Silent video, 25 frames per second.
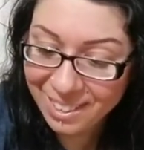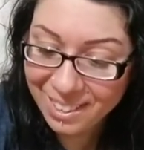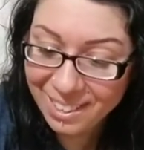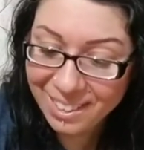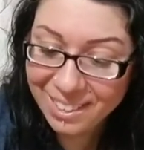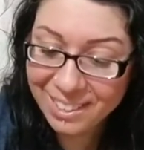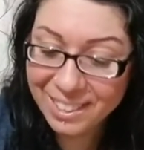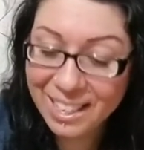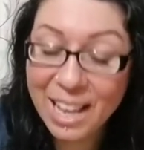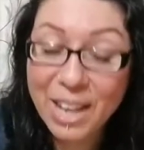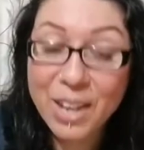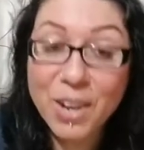
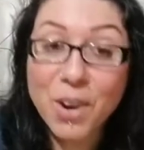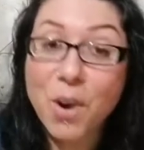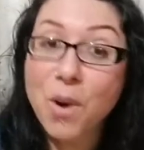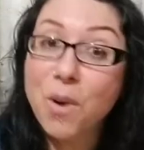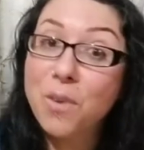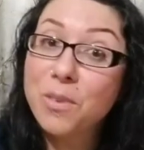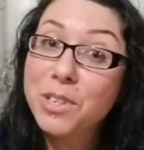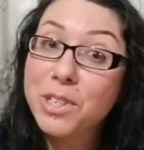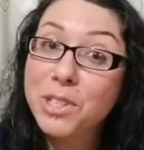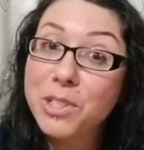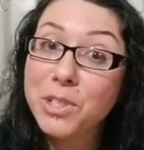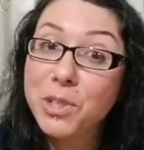Let go
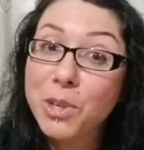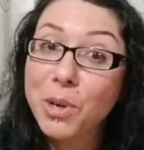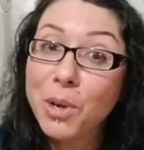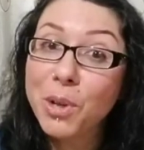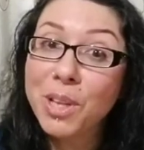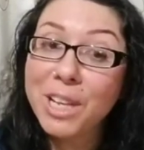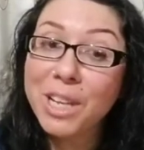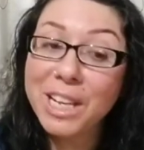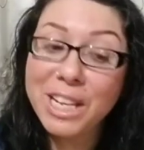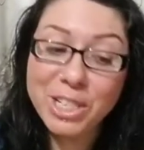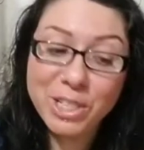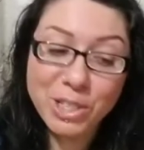of control
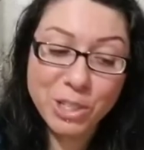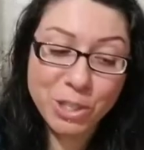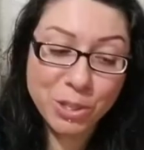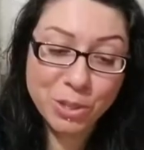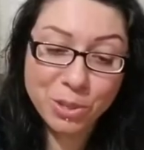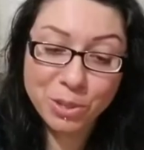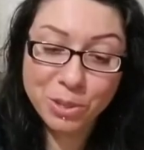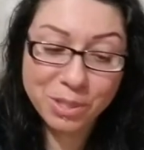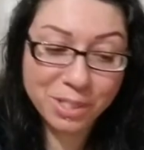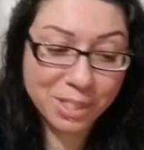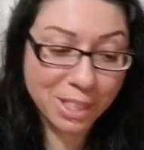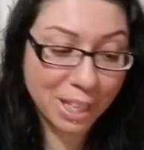
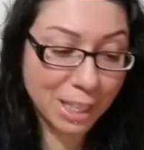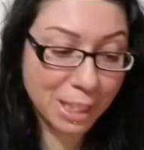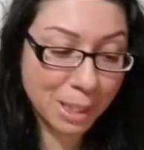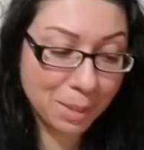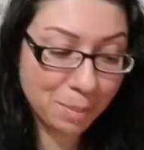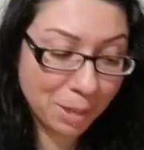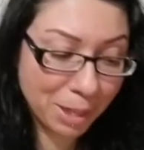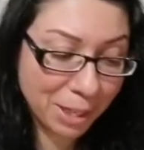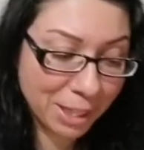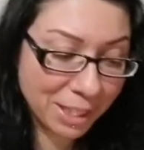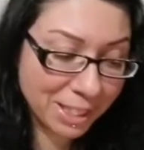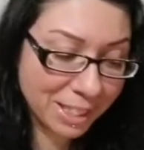issues, like
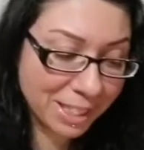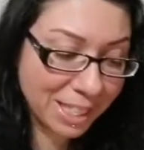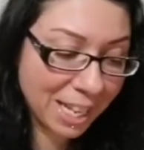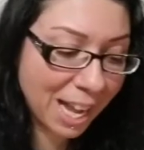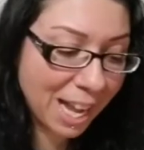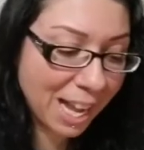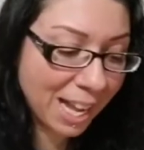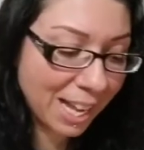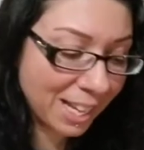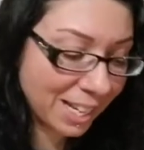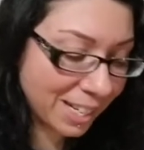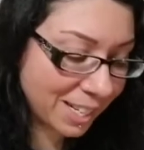Spirit
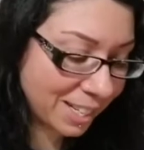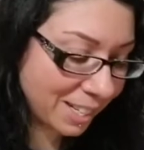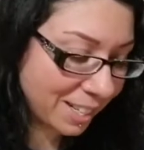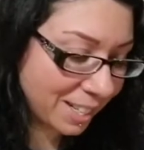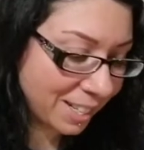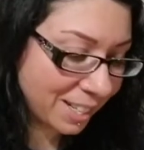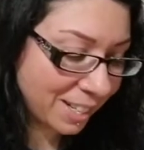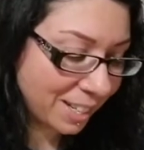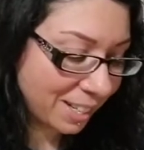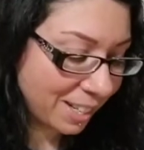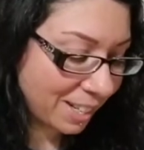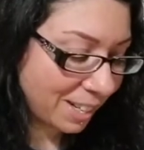said.
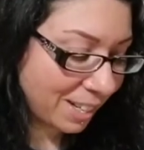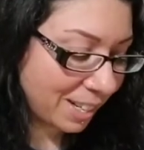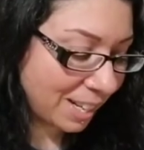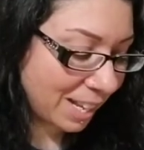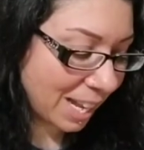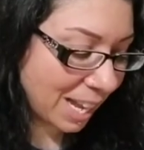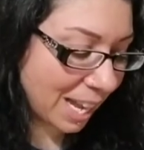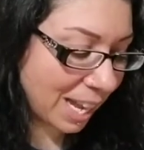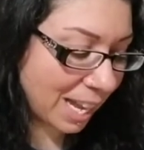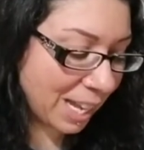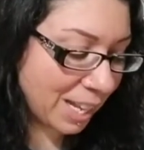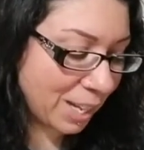
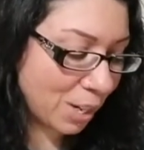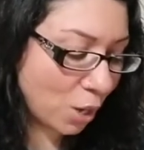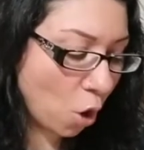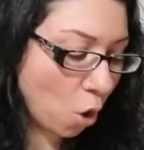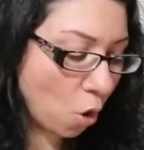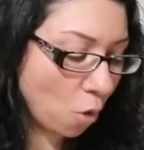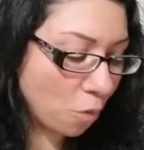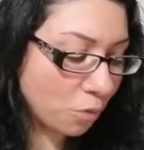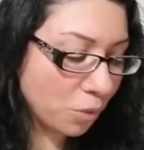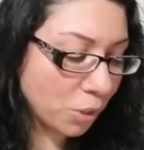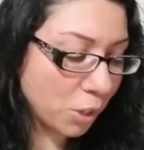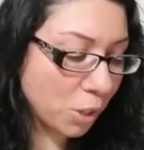And
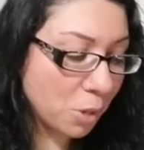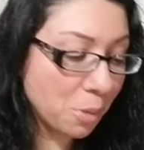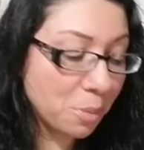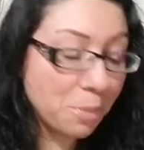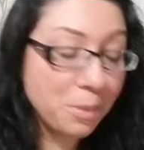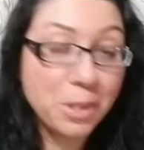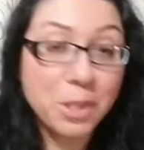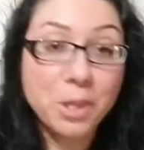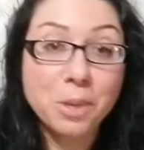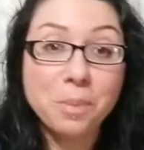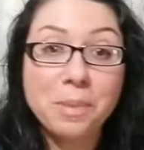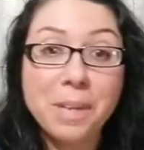hopefully
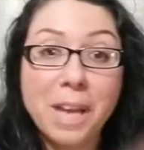you'll be